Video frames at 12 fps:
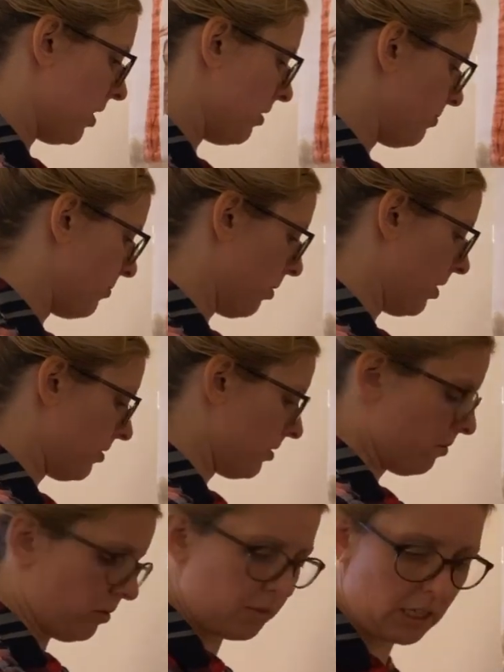a forest,
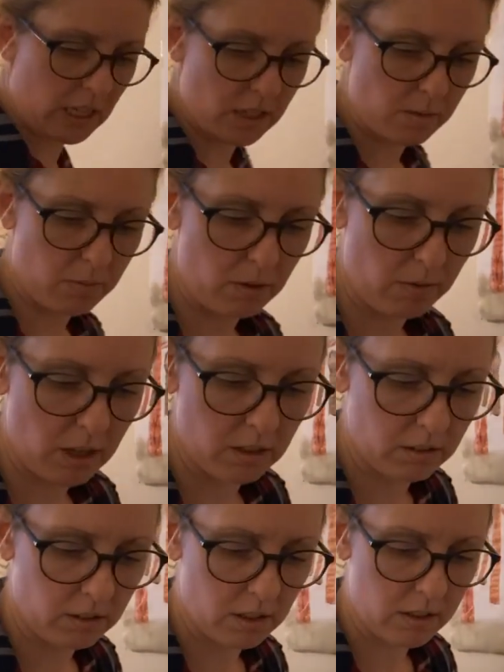let's see, that's my red.
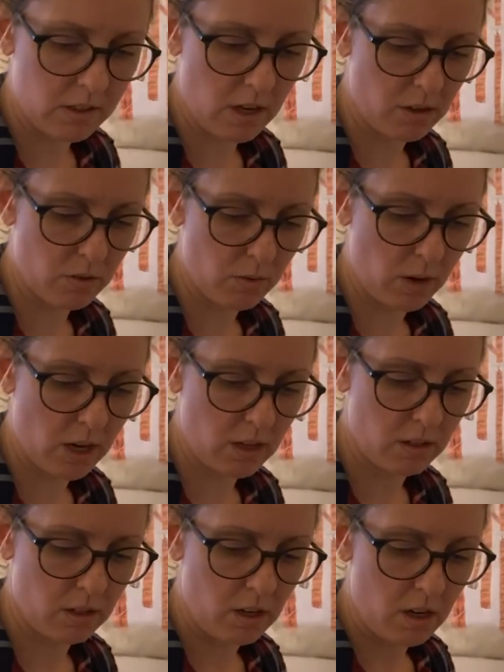Let's not use red.
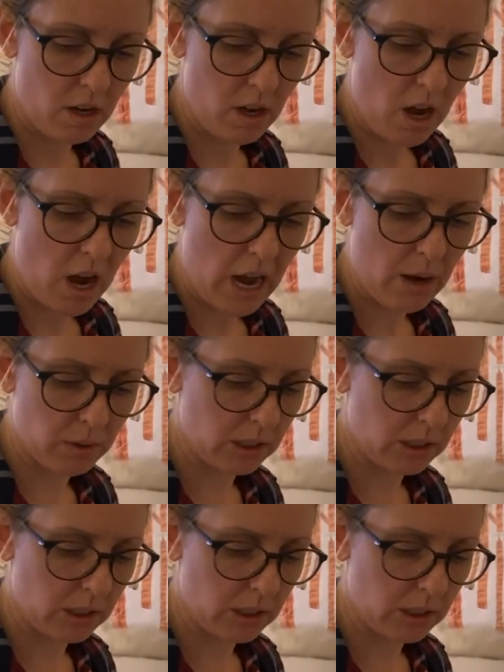I would